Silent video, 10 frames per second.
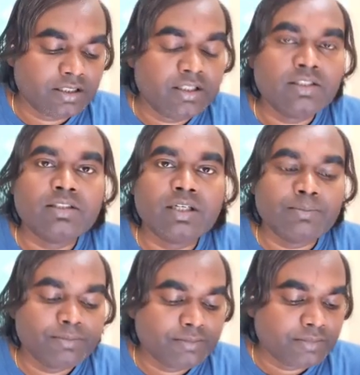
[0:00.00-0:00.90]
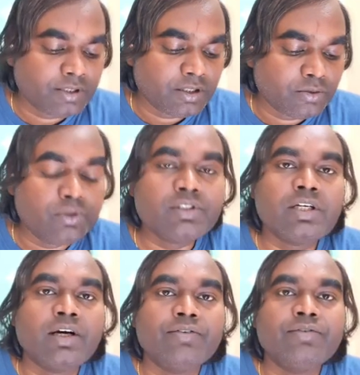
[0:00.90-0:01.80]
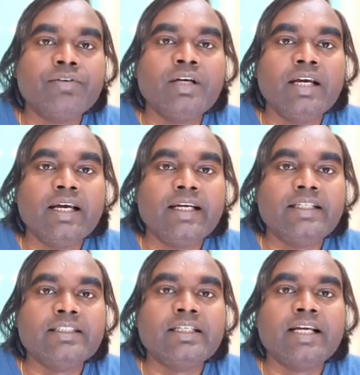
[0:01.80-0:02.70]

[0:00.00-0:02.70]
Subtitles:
some rules of addition